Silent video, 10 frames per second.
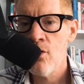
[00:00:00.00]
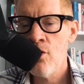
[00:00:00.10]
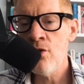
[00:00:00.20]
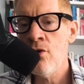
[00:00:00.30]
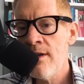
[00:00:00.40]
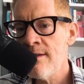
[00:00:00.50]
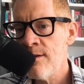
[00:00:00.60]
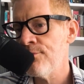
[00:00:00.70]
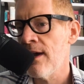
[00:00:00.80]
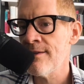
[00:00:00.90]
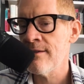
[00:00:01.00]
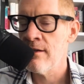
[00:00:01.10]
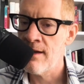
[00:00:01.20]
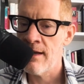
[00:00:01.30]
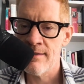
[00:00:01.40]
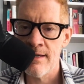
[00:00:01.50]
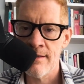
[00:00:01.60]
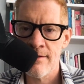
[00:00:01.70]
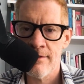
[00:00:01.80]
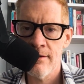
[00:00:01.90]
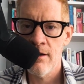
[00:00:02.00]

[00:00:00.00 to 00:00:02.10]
who is the president of the United States?